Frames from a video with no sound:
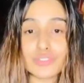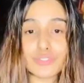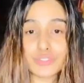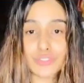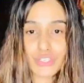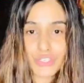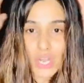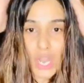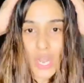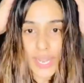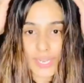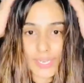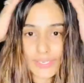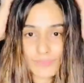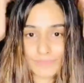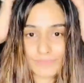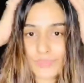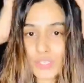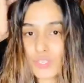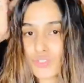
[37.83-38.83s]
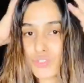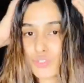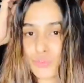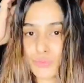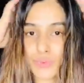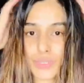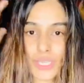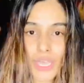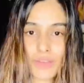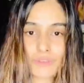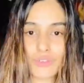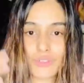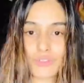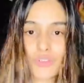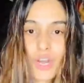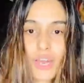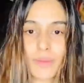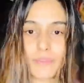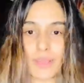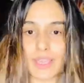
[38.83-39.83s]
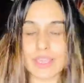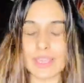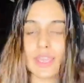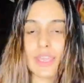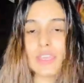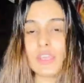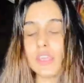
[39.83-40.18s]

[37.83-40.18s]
dry. So we have to dry my hair.